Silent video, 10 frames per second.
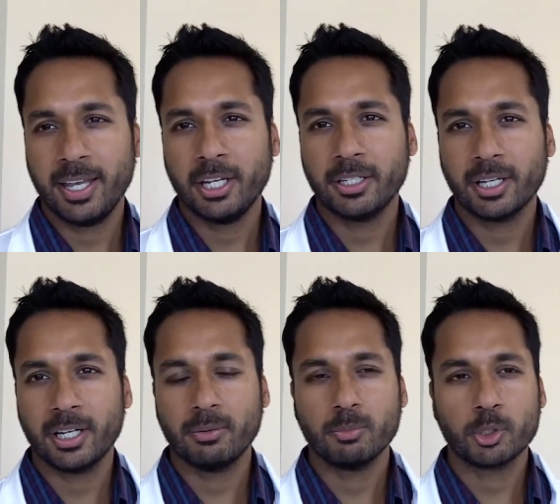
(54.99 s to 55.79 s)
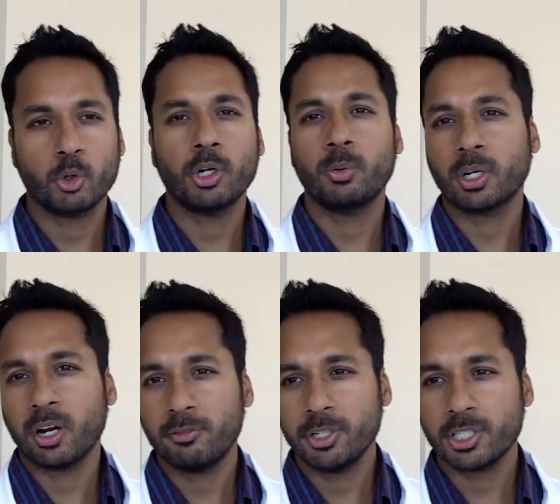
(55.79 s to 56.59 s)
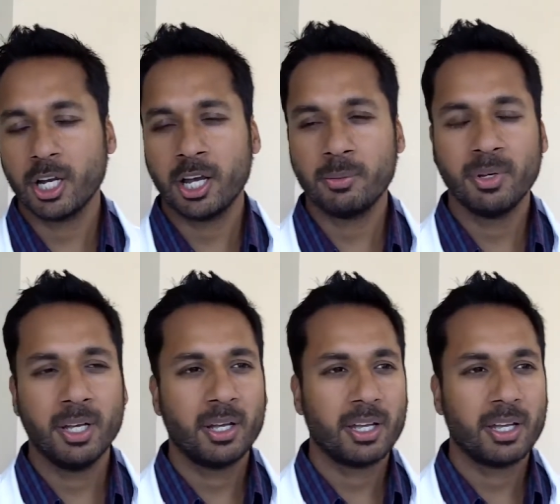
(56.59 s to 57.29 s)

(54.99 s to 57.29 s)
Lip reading: a shorter recovery time,